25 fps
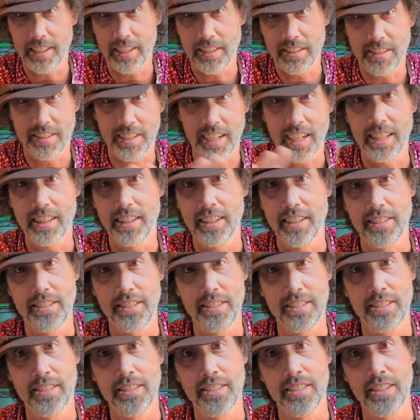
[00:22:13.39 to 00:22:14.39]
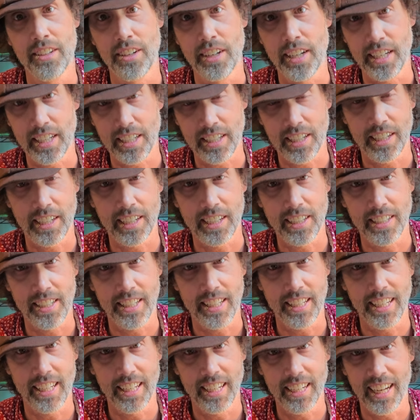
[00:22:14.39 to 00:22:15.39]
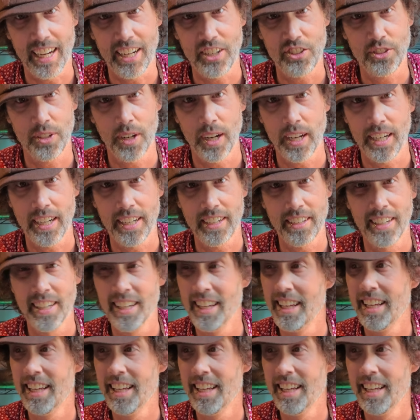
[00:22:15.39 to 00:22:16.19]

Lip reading: in stainless and a chord in nitrided,